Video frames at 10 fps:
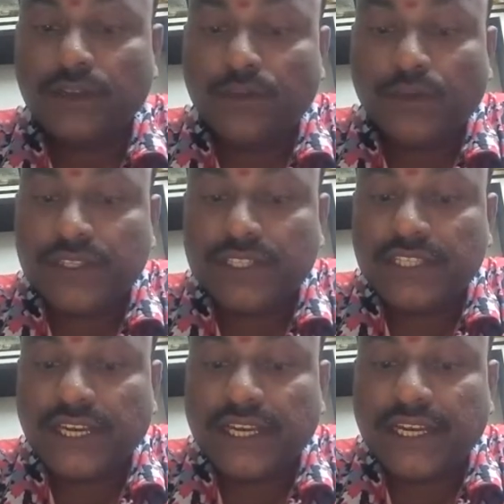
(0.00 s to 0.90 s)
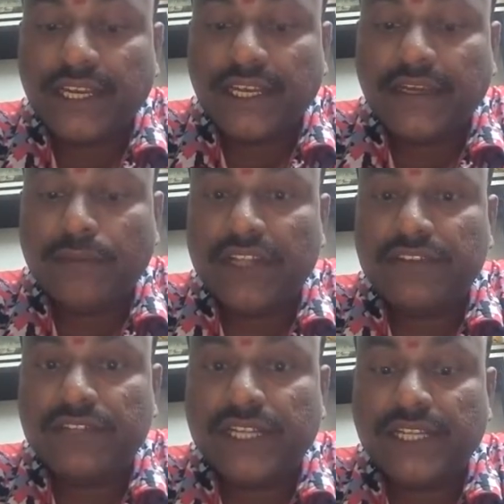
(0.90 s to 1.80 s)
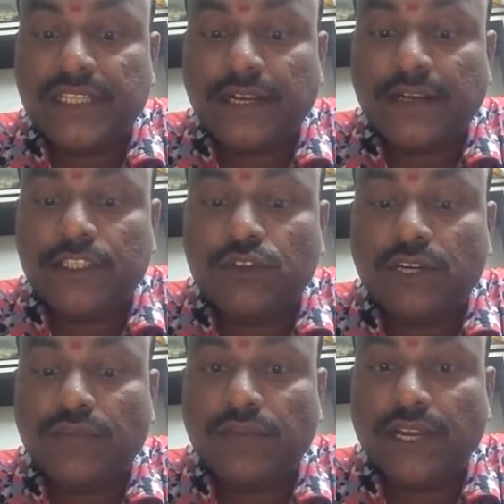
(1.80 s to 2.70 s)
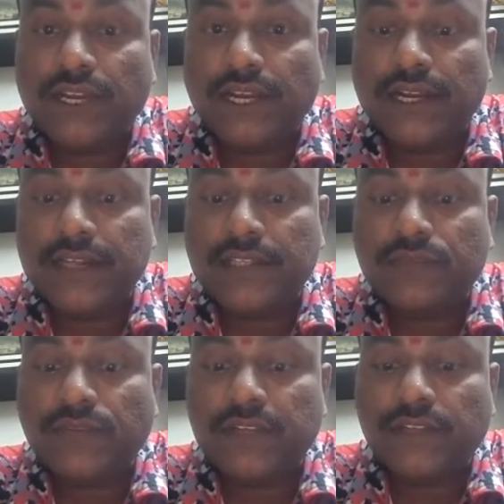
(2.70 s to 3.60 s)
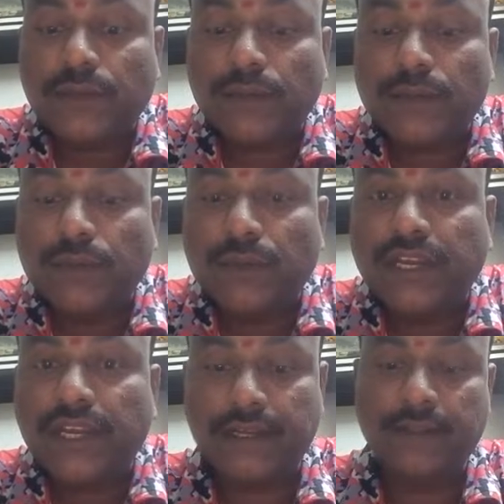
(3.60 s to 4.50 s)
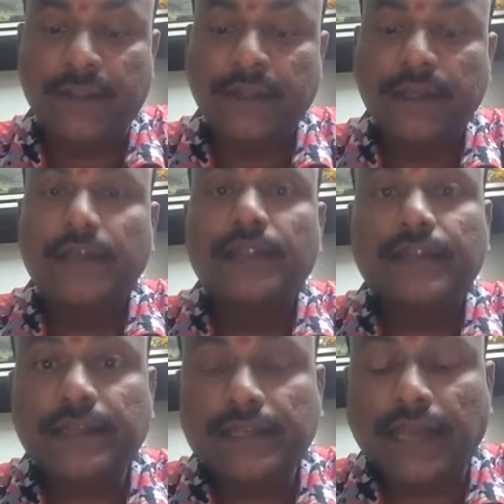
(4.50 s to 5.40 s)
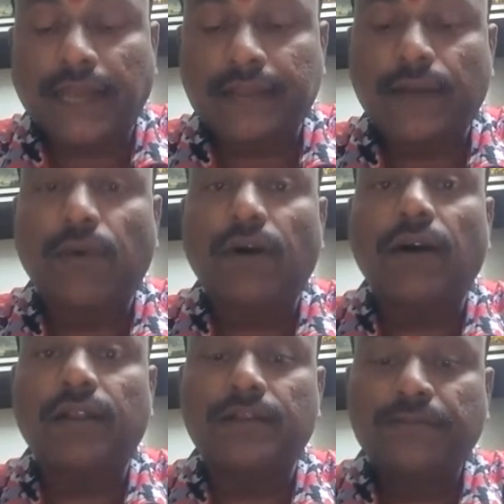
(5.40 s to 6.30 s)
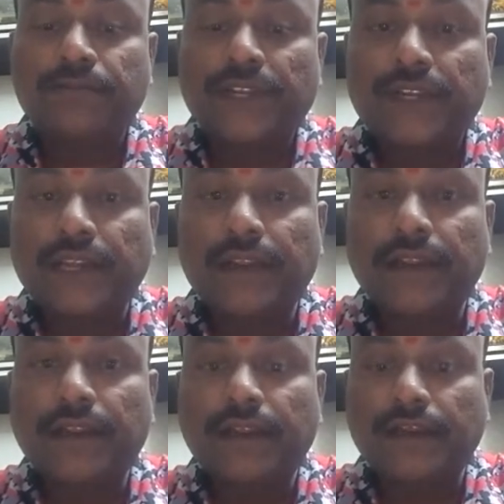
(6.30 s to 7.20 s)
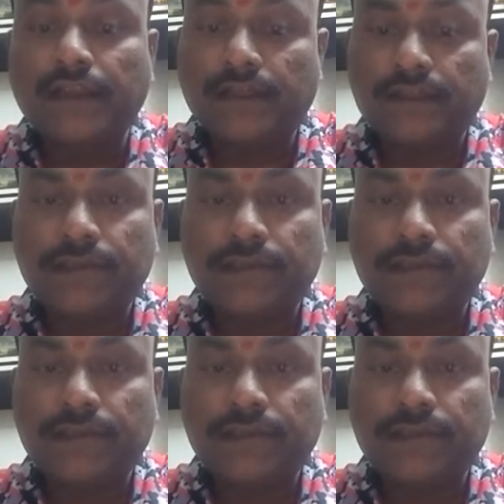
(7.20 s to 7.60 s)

Tourist generating area means the geographical conditions. For example, you take the Hyderabad, Delhi,